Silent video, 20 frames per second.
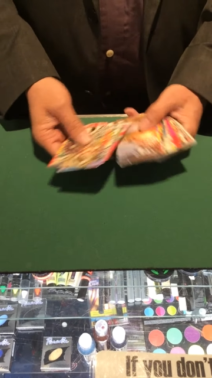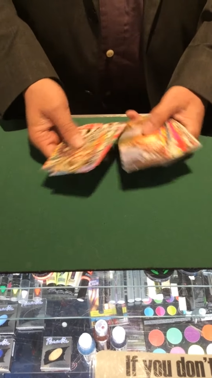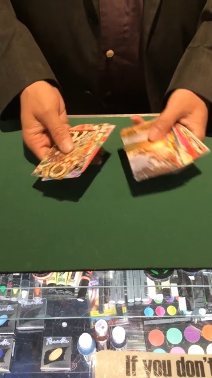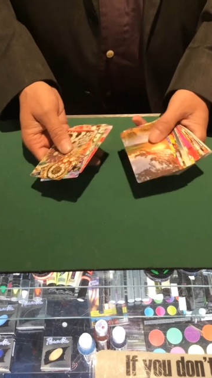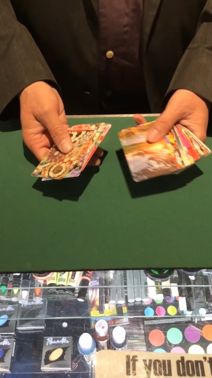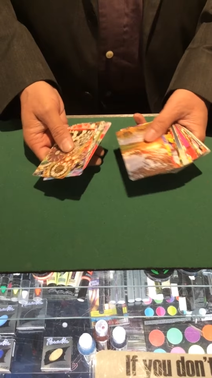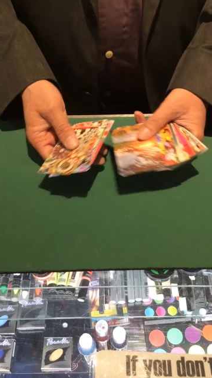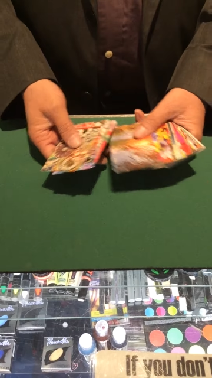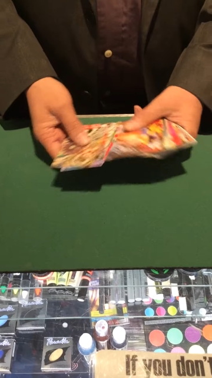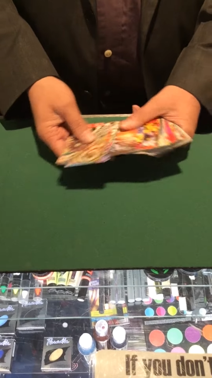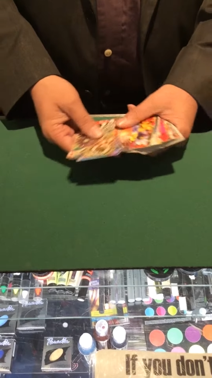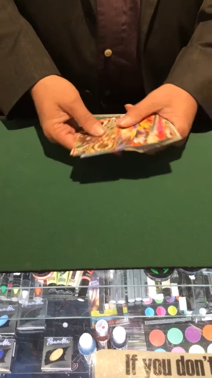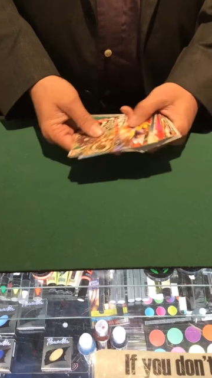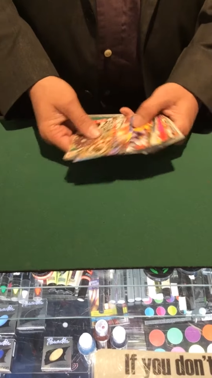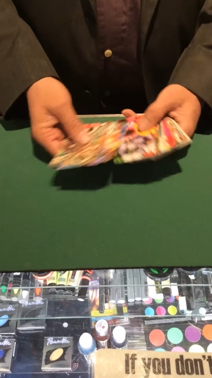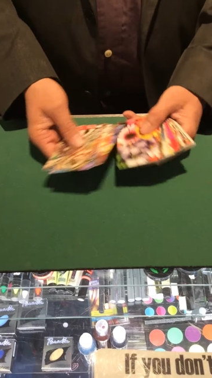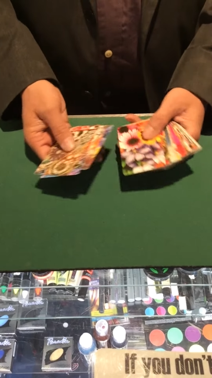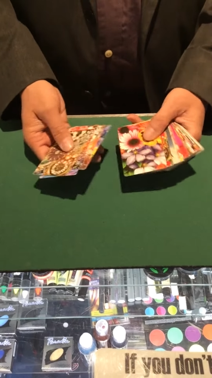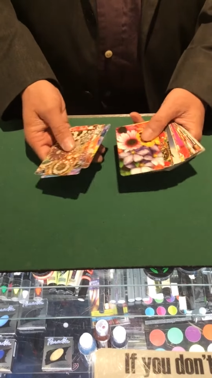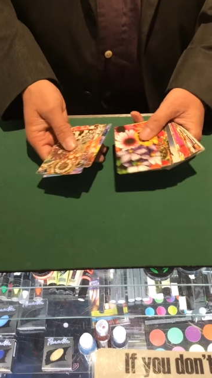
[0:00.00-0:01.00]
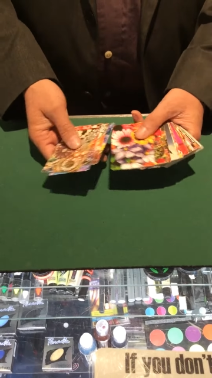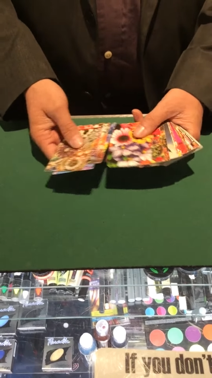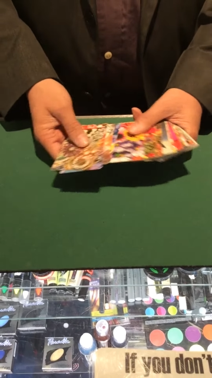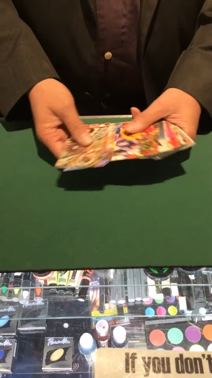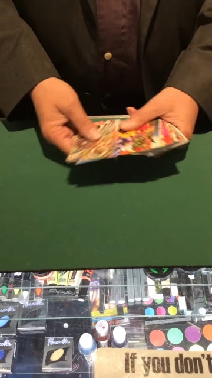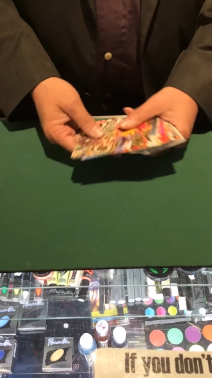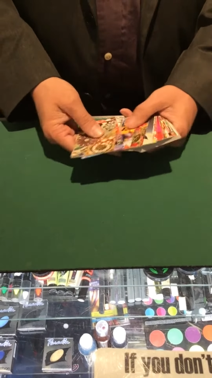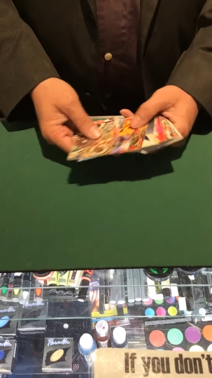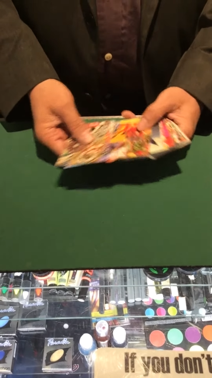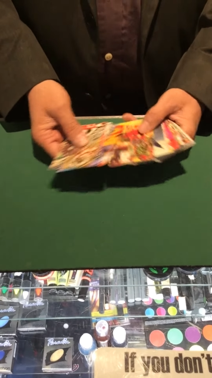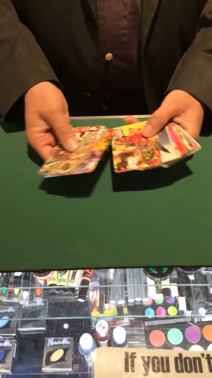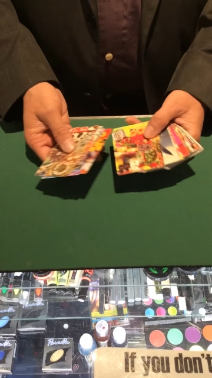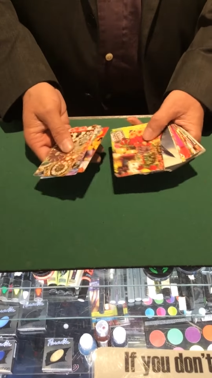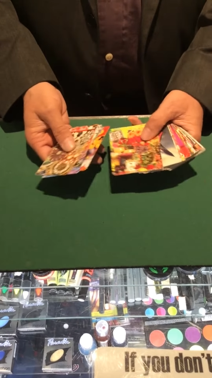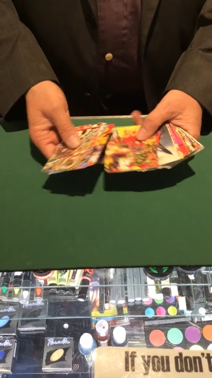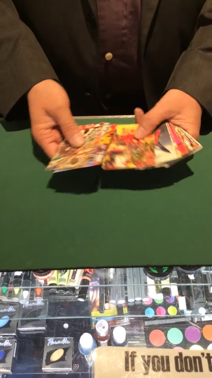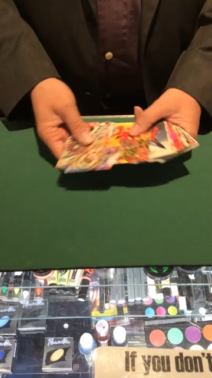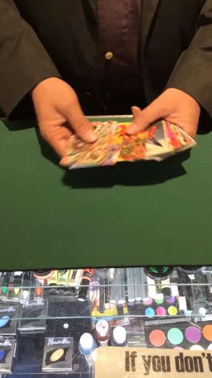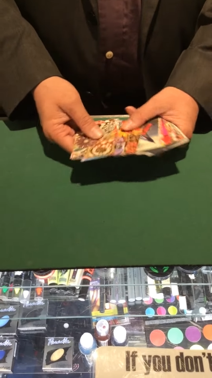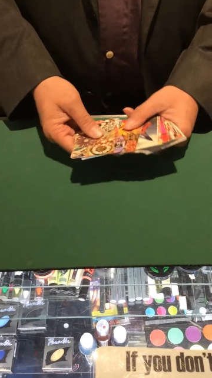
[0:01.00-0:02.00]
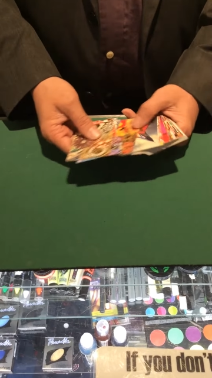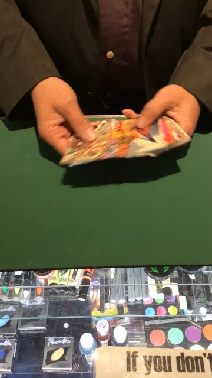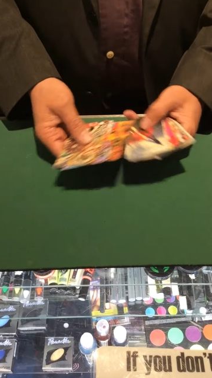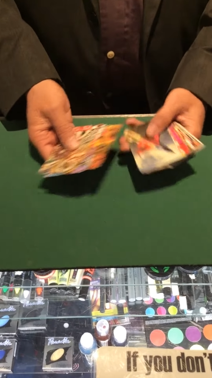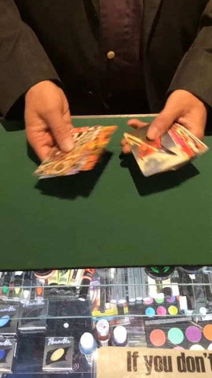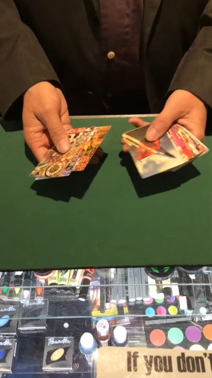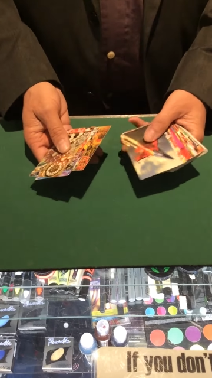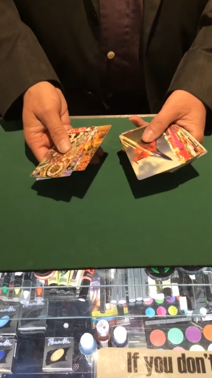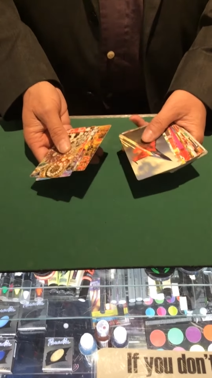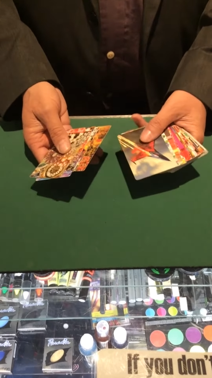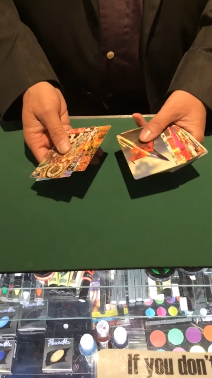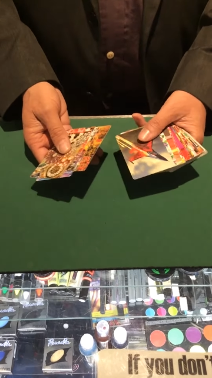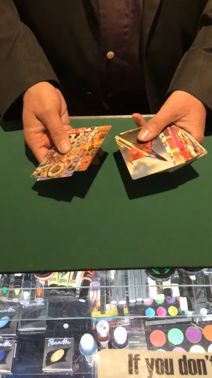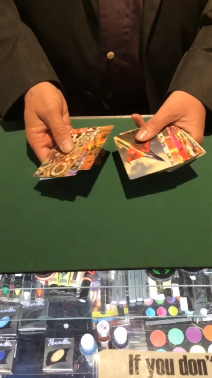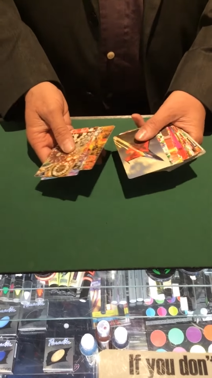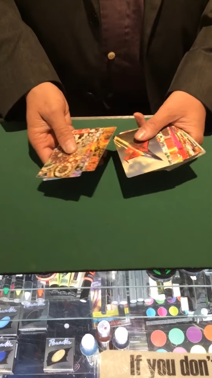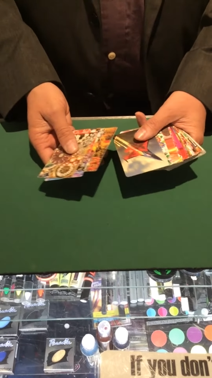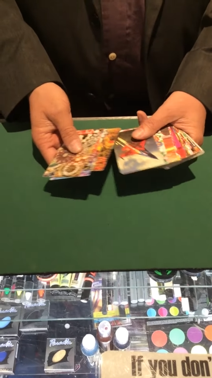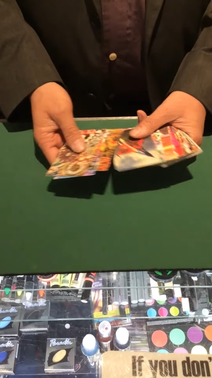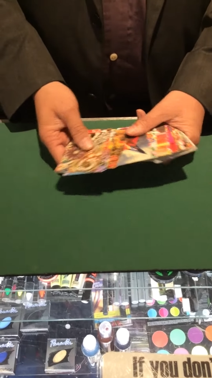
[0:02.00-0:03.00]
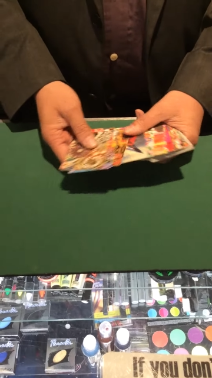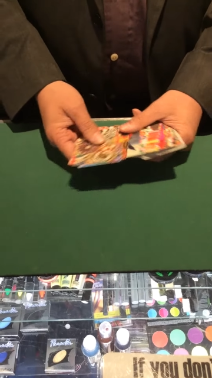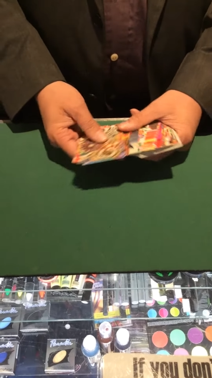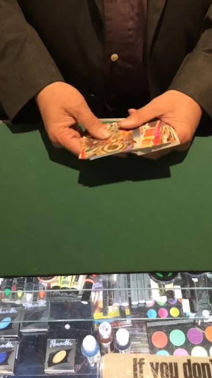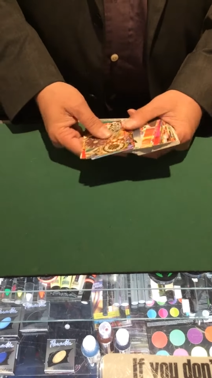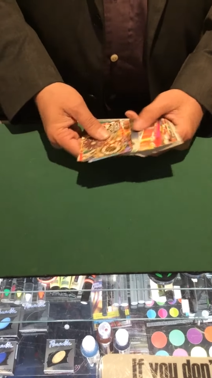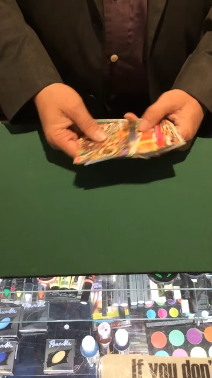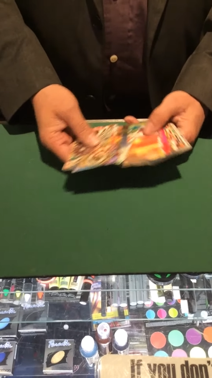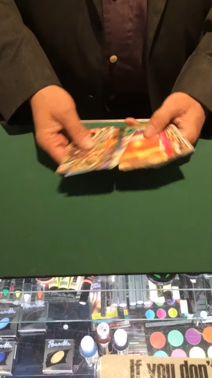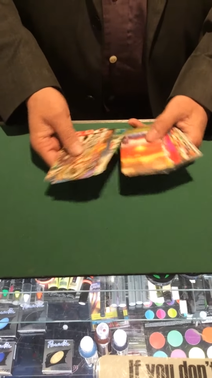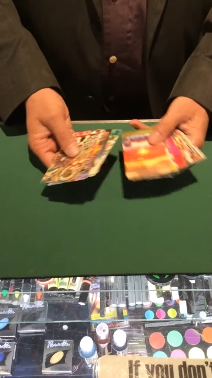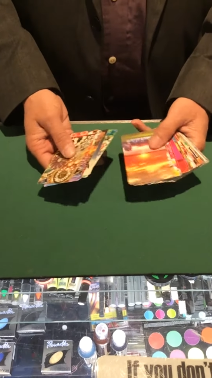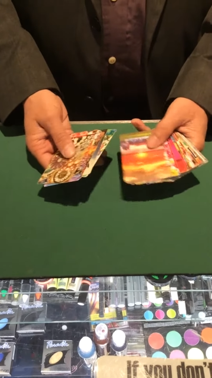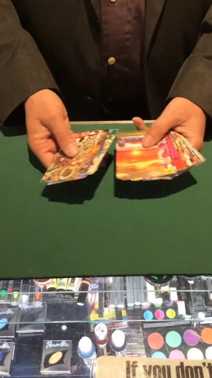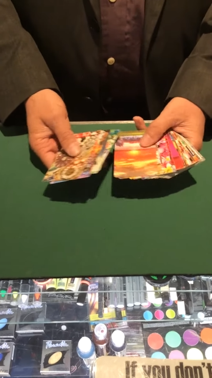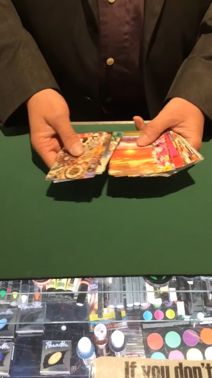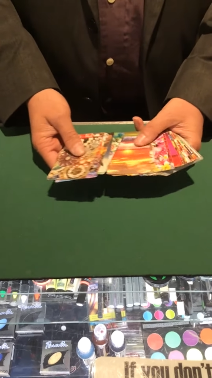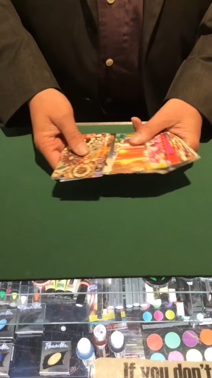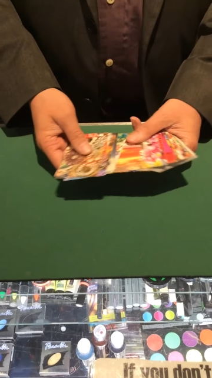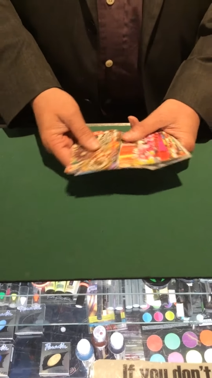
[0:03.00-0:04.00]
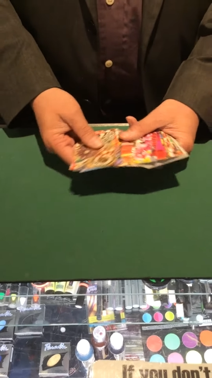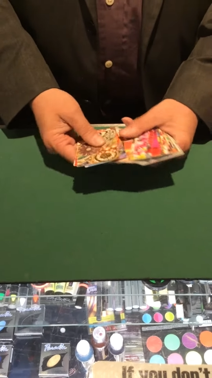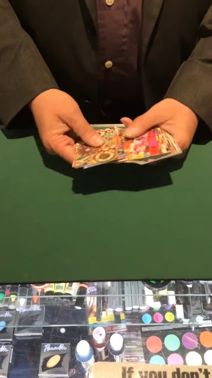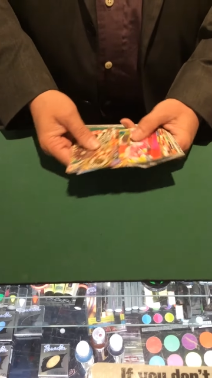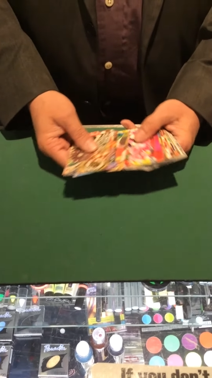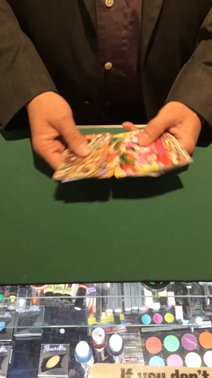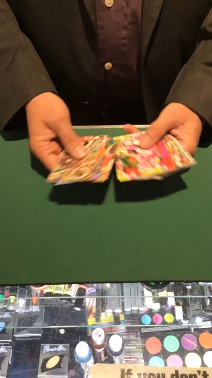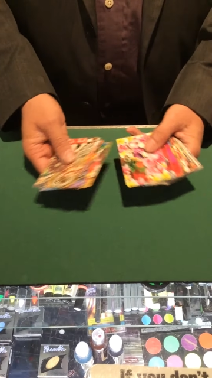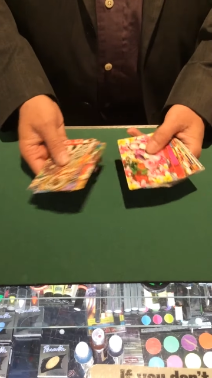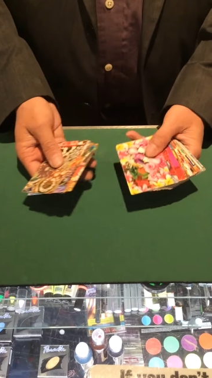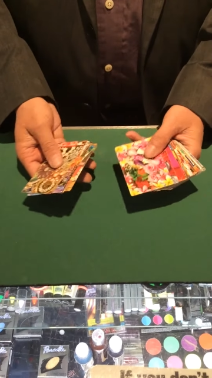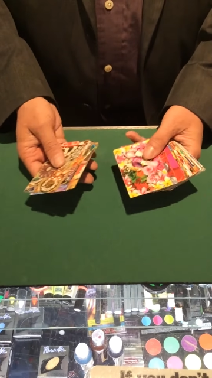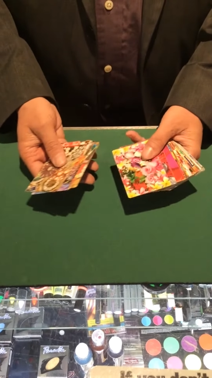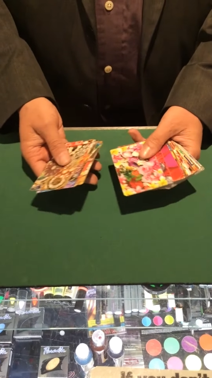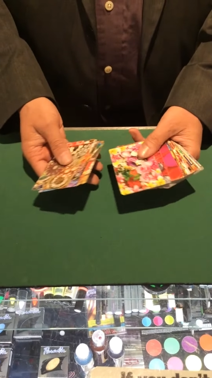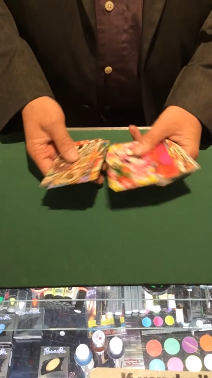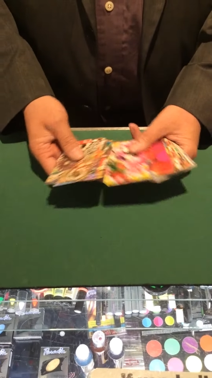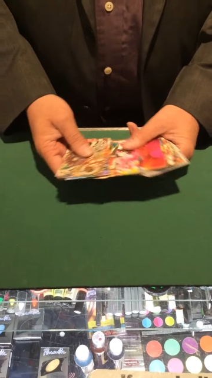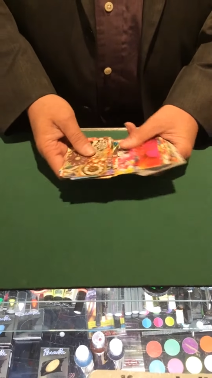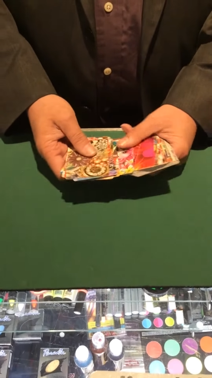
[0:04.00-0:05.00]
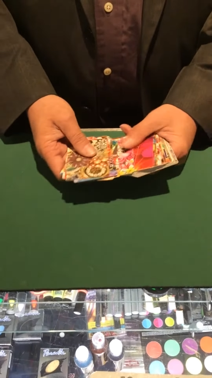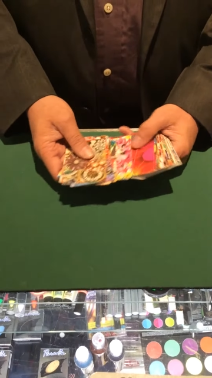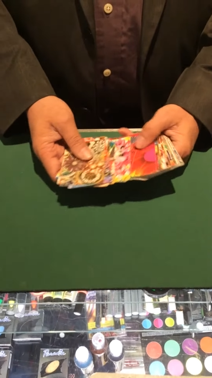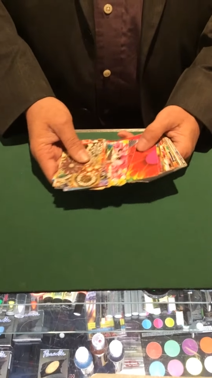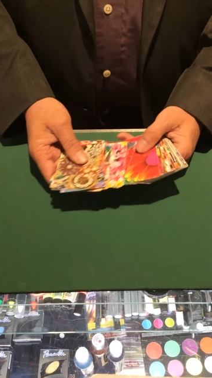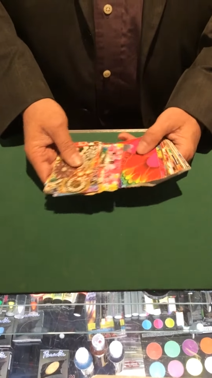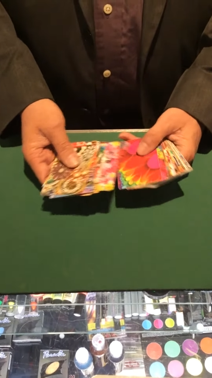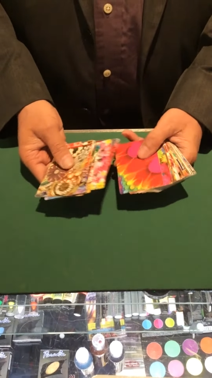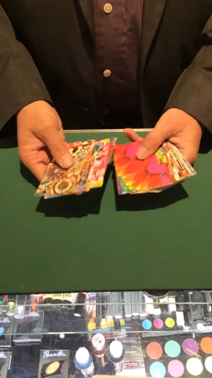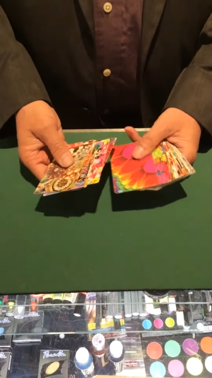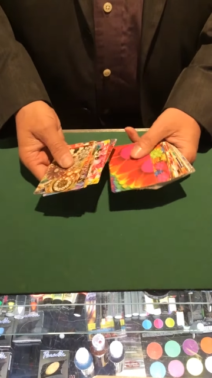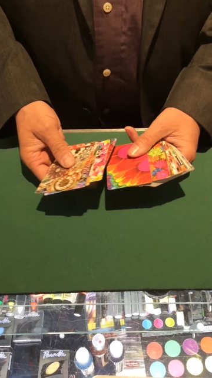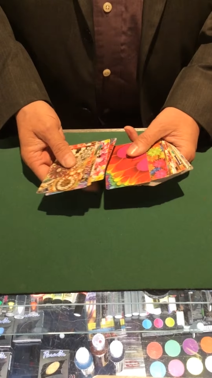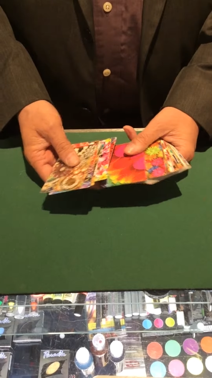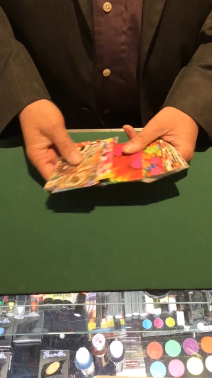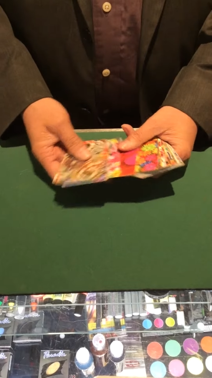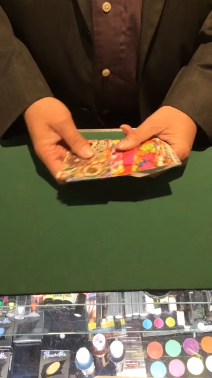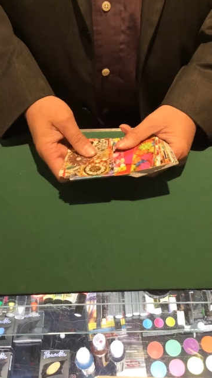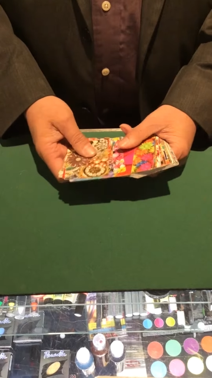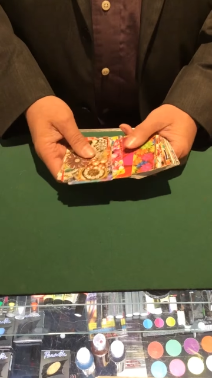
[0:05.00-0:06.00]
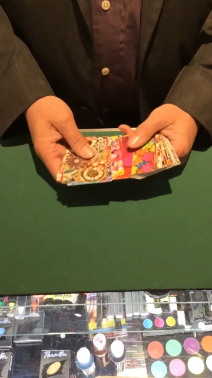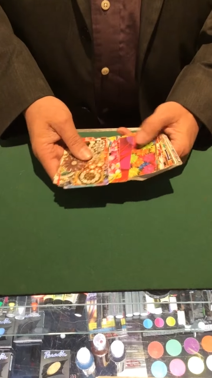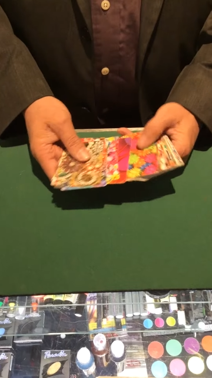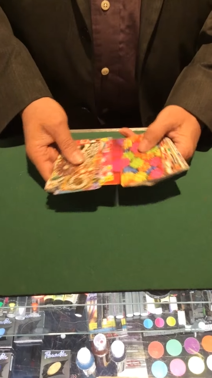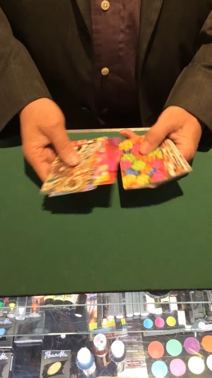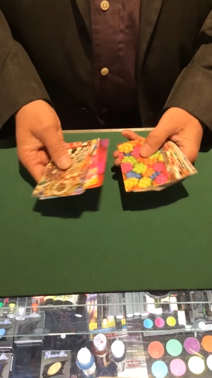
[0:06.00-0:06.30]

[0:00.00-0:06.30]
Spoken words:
[unreadable: no face in view]